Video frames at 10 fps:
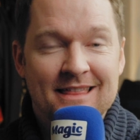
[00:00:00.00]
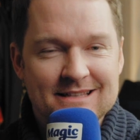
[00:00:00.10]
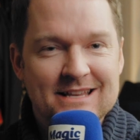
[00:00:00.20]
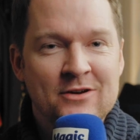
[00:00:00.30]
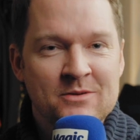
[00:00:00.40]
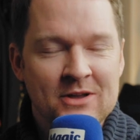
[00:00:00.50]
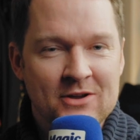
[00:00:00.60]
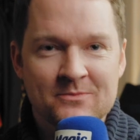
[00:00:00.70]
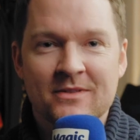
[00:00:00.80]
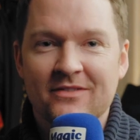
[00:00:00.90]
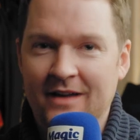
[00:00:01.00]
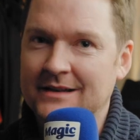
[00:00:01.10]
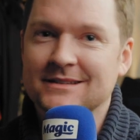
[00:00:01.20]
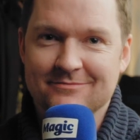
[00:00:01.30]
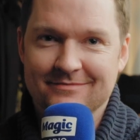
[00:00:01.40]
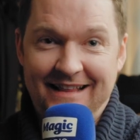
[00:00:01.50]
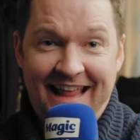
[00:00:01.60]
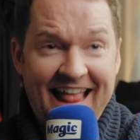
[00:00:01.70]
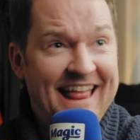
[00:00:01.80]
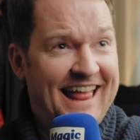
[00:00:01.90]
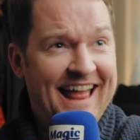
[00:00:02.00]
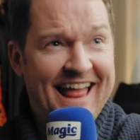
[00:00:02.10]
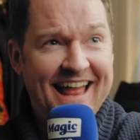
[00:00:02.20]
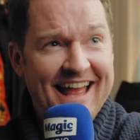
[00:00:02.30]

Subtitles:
that's how I become the Phantom.